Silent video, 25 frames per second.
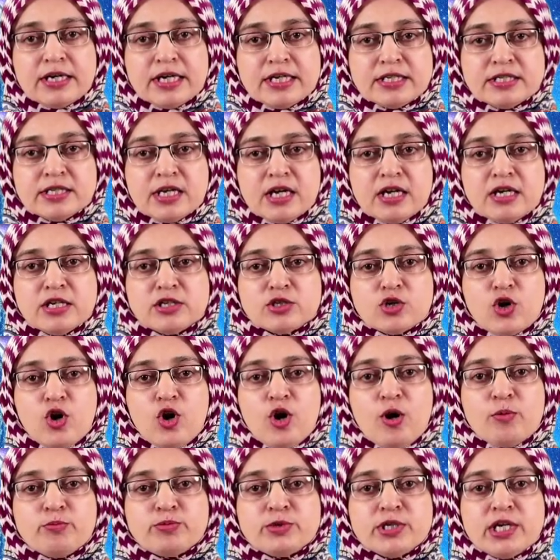Result
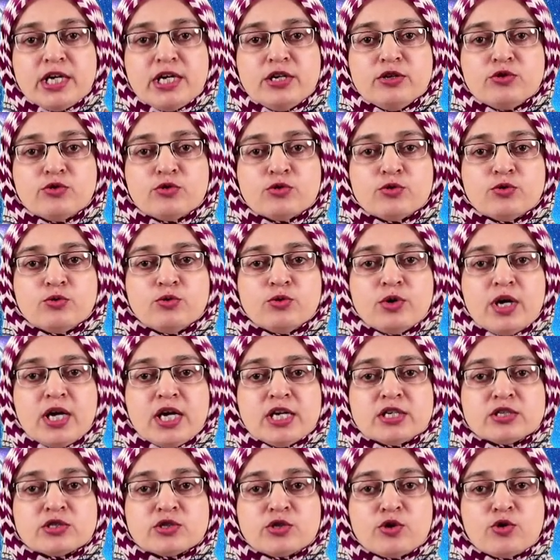obtained through
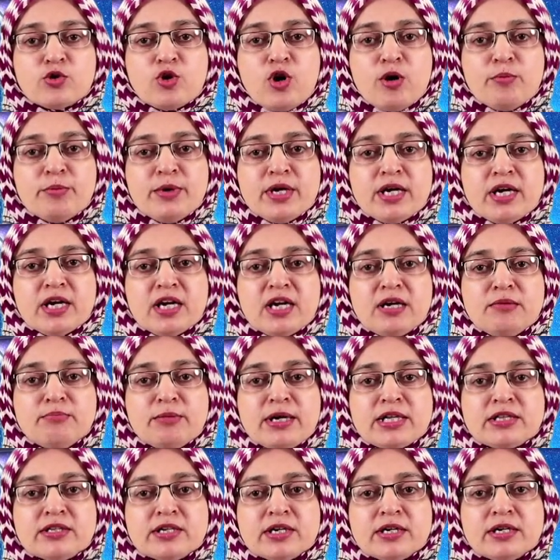astronomical
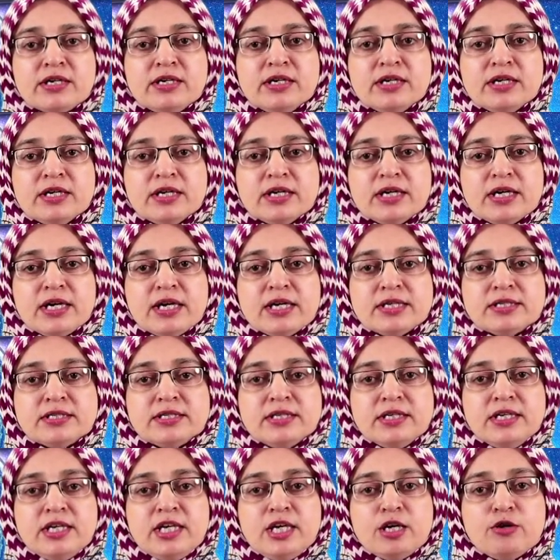method
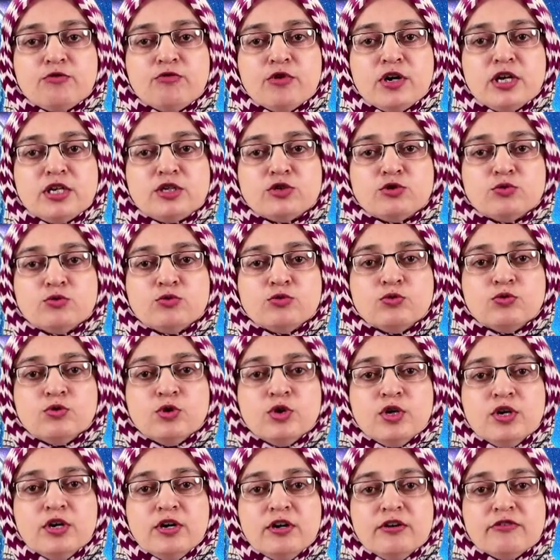is equal to
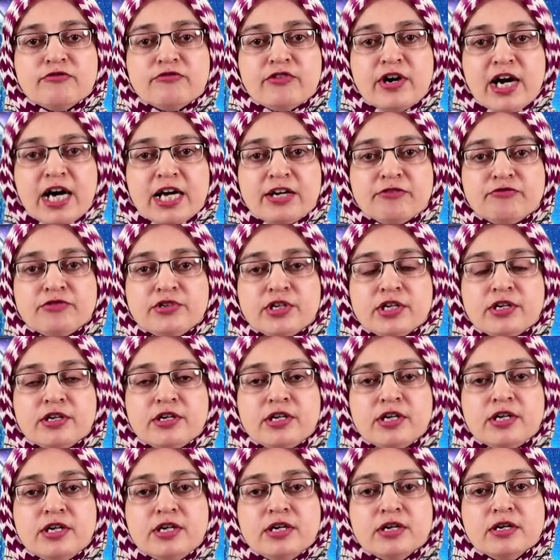5
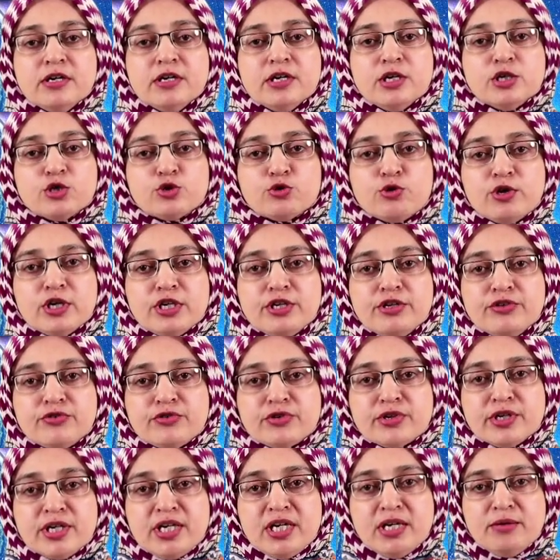degree
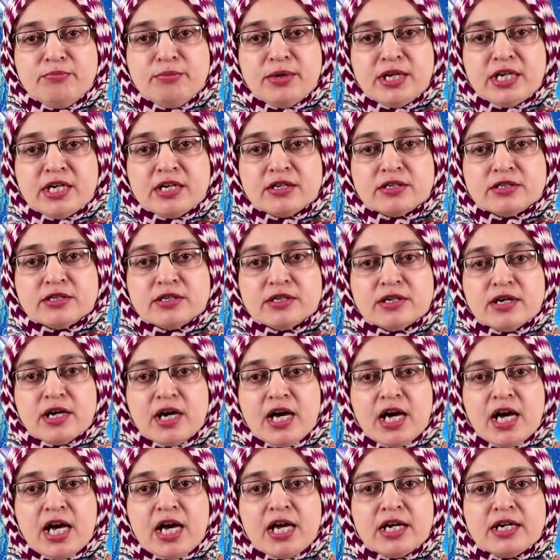23 minute
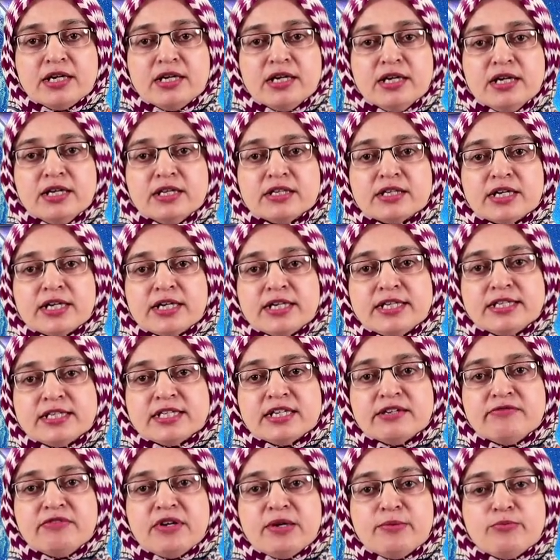and
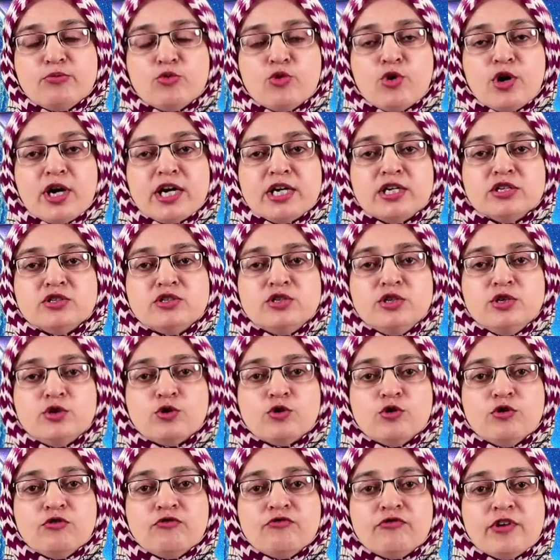
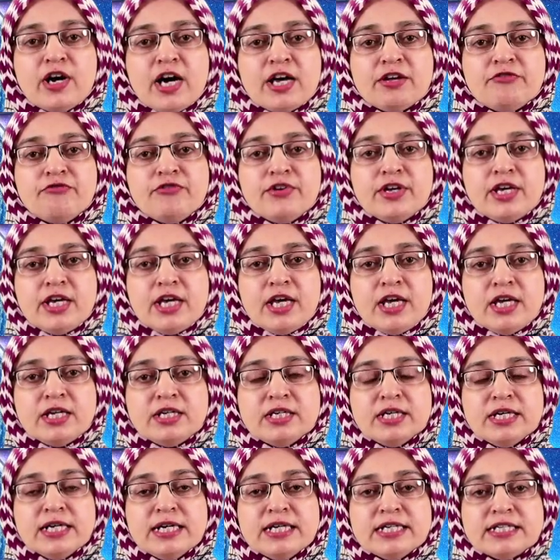
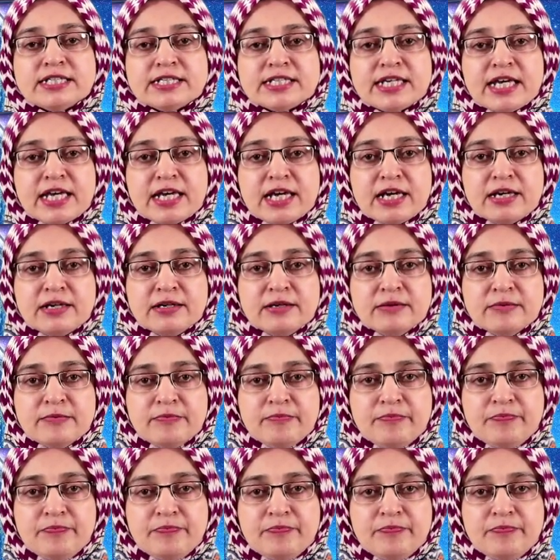37.058 second.